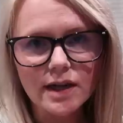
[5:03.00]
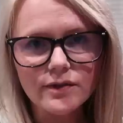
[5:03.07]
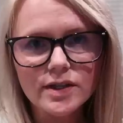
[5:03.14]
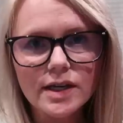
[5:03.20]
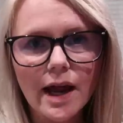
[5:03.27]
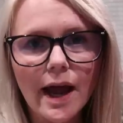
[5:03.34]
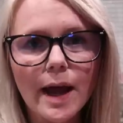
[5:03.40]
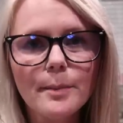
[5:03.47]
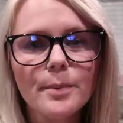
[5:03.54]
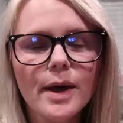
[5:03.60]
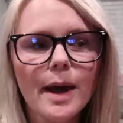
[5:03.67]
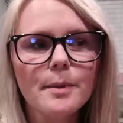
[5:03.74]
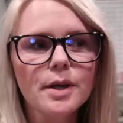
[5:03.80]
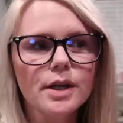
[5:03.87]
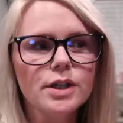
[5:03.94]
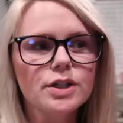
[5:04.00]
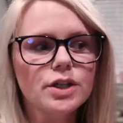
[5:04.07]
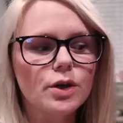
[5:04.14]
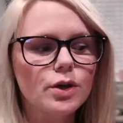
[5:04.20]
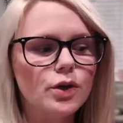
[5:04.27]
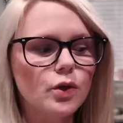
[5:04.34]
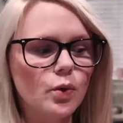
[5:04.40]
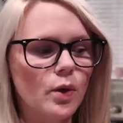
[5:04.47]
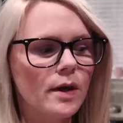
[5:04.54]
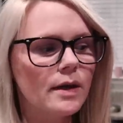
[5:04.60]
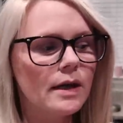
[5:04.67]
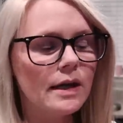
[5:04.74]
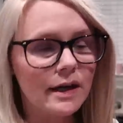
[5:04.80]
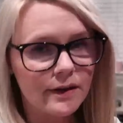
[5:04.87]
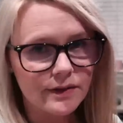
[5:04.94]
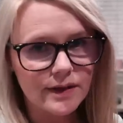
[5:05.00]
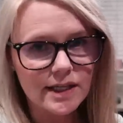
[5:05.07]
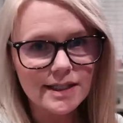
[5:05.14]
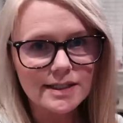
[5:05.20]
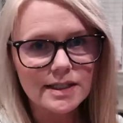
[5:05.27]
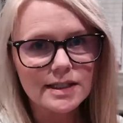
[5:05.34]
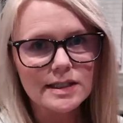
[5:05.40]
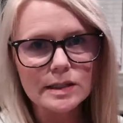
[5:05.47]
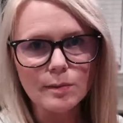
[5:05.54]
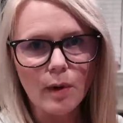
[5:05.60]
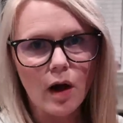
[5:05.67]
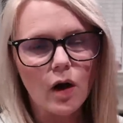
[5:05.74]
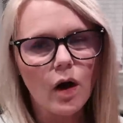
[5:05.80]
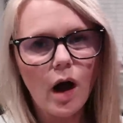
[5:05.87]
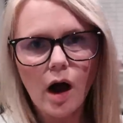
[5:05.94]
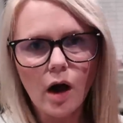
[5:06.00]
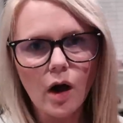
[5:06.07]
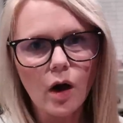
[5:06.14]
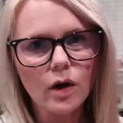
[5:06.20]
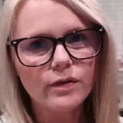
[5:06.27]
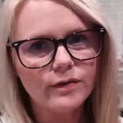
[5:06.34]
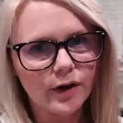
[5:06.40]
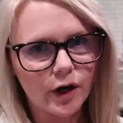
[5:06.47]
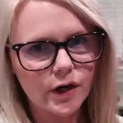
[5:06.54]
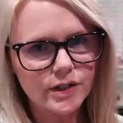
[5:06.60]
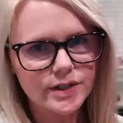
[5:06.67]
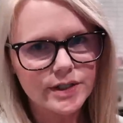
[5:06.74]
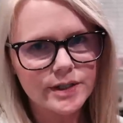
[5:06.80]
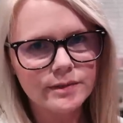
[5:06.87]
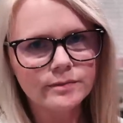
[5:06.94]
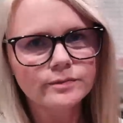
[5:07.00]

stuff tonight, but I'm gonna show you this small haul first.